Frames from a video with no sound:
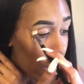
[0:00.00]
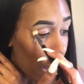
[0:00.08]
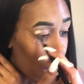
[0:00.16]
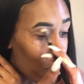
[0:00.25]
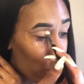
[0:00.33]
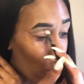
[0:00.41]

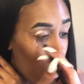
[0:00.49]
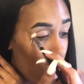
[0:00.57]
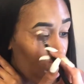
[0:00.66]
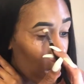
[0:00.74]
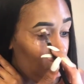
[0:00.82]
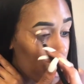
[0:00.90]
I saw
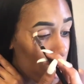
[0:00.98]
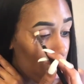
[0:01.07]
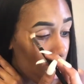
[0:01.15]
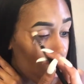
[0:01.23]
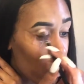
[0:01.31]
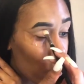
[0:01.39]
her. She
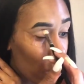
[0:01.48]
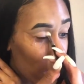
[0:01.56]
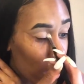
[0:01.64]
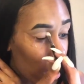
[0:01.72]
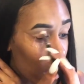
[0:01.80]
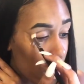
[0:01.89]
didn't do
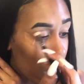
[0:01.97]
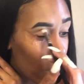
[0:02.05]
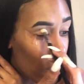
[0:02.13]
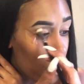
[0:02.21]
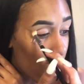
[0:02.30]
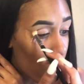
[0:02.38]
nothing." And he
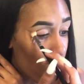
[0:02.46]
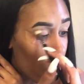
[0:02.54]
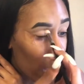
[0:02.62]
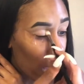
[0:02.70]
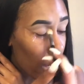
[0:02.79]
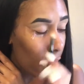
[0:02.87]
was like,
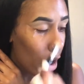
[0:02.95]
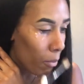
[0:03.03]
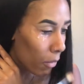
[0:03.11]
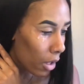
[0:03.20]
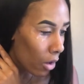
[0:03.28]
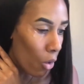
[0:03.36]
"Okay." And
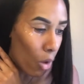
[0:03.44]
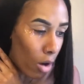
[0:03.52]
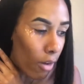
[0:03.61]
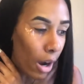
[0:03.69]
I'm like, "Oh, all